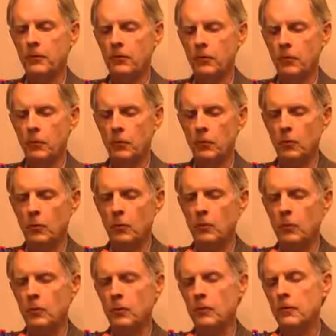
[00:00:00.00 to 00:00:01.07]

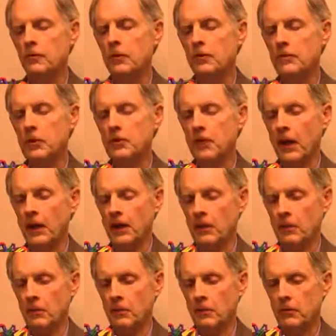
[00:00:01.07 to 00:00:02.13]
to 50
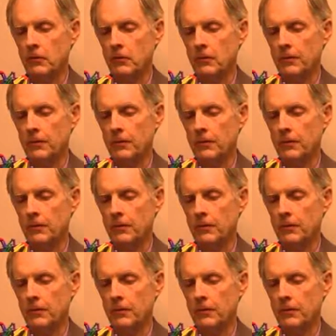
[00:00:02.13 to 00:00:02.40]
seconds,